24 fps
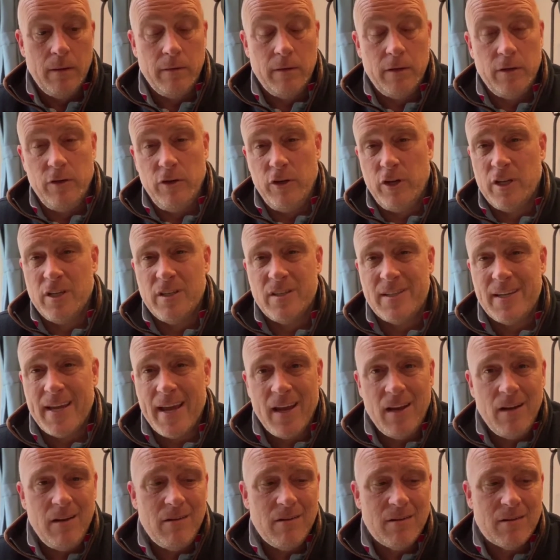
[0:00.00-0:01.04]
Then you can
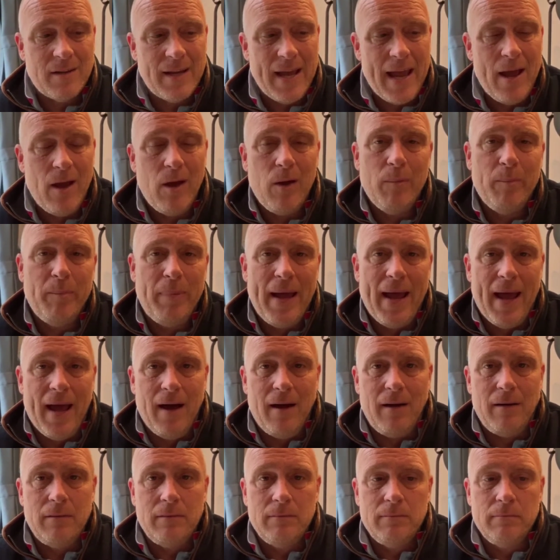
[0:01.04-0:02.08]
say, look, how
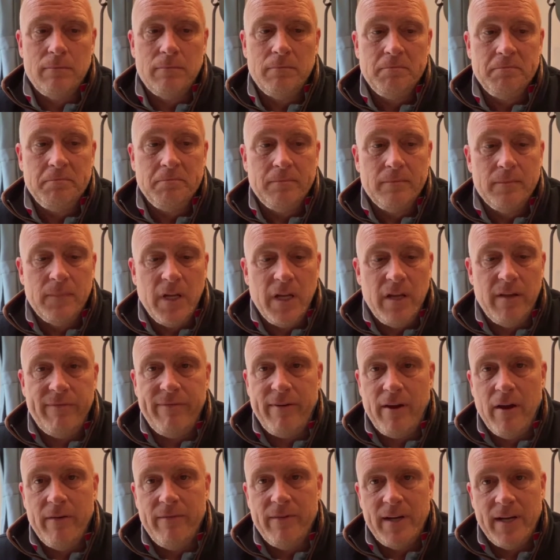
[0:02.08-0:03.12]
about
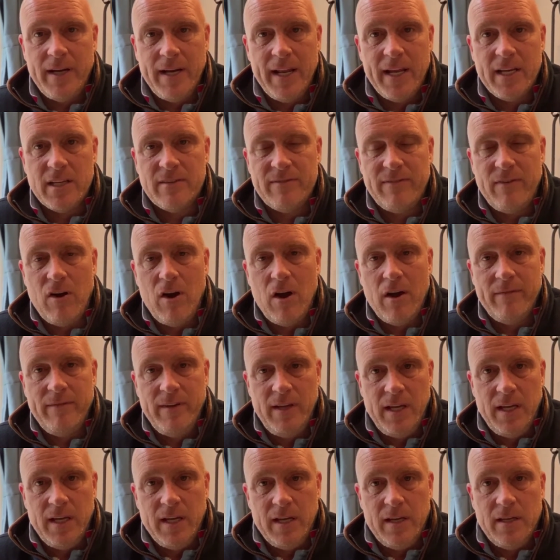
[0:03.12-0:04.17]
if over the next 5
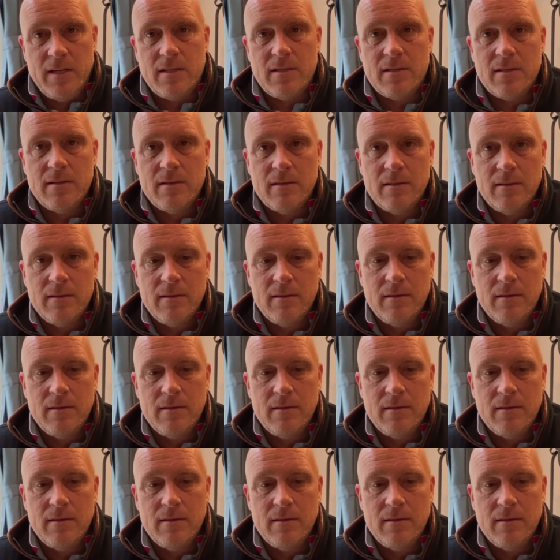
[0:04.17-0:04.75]
years,